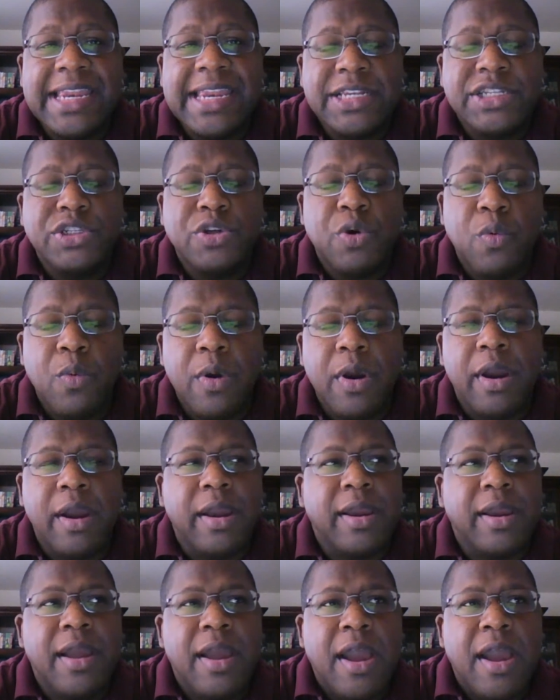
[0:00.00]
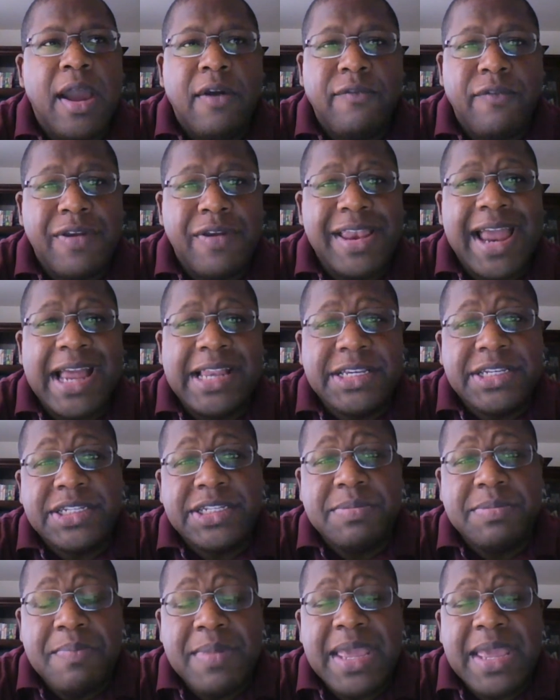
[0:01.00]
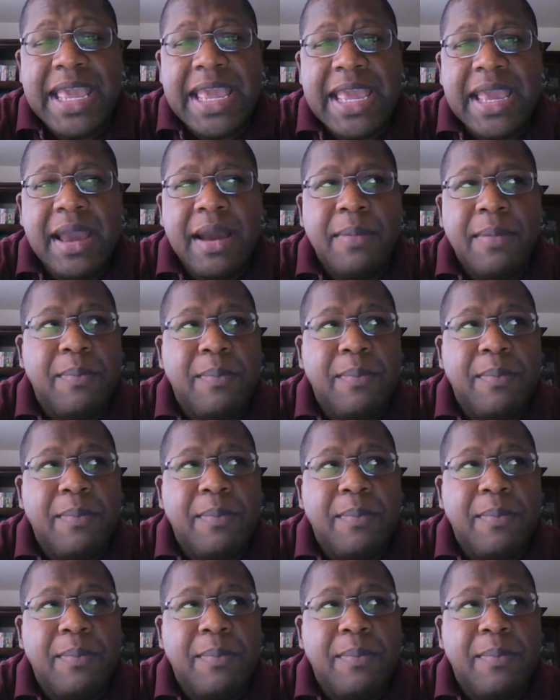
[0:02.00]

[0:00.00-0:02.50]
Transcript: it to work for not just me,